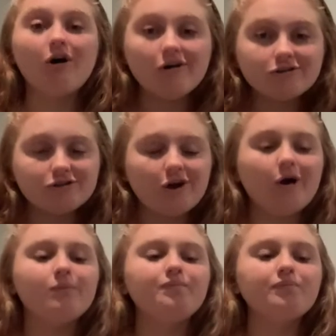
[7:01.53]

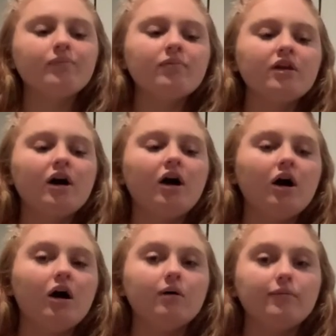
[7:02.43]
also,
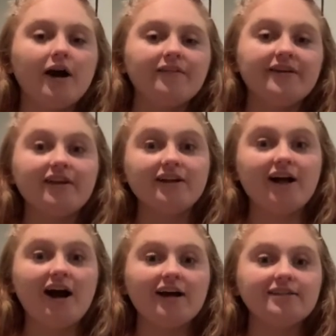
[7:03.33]
I rate that
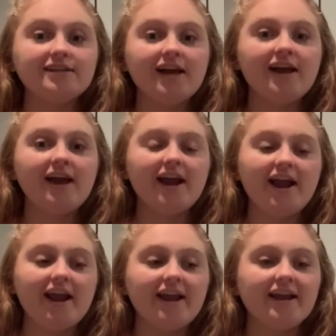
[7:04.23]
class
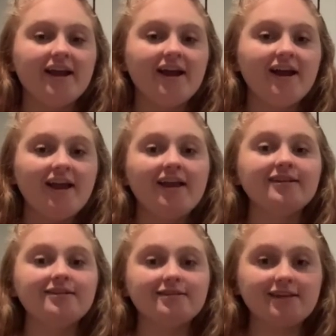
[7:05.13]
a
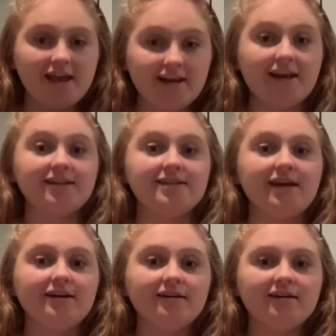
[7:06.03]
10 out of
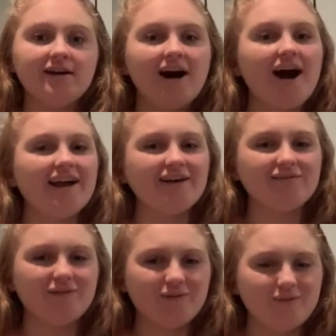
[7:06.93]
10. I
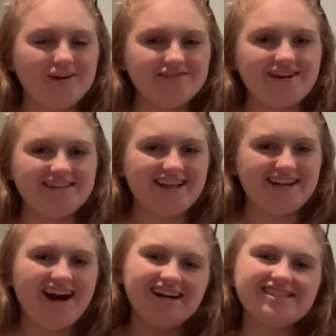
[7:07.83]
have one friend in that
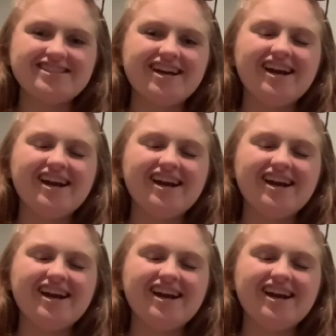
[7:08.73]
class.